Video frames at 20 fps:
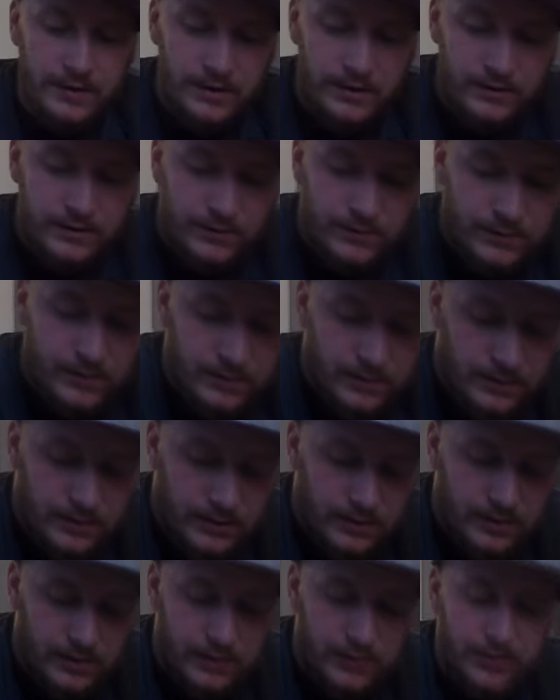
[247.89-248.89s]
is
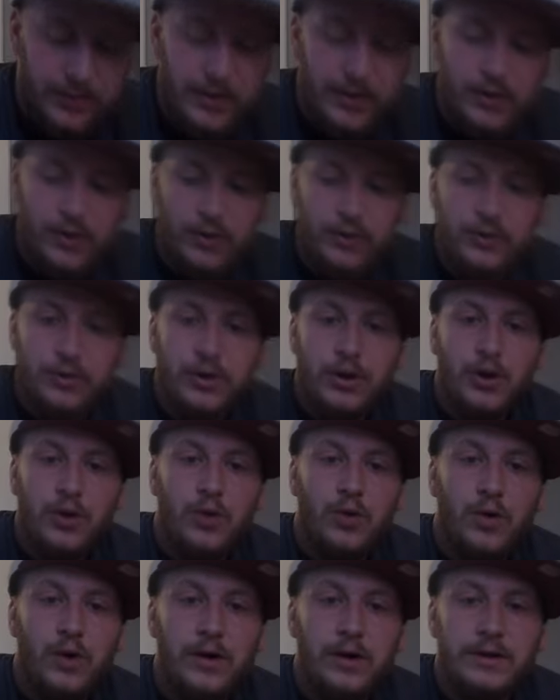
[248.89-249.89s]
a thing called
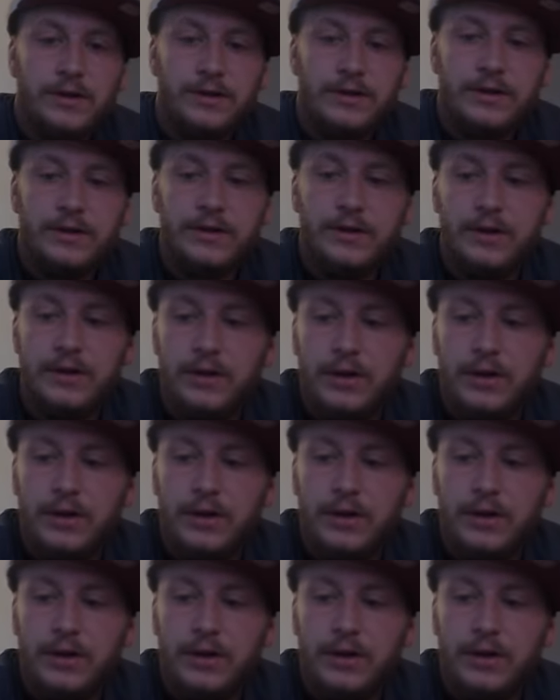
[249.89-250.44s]
co-washing,